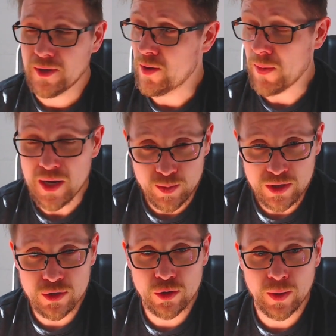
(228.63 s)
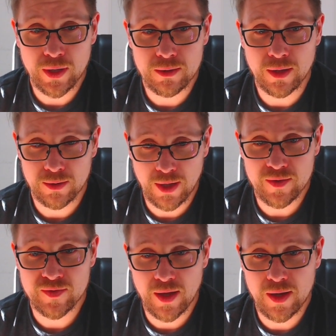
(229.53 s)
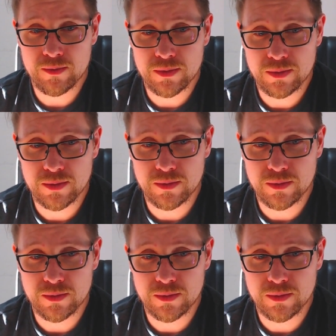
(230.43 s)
It might be new when it left them,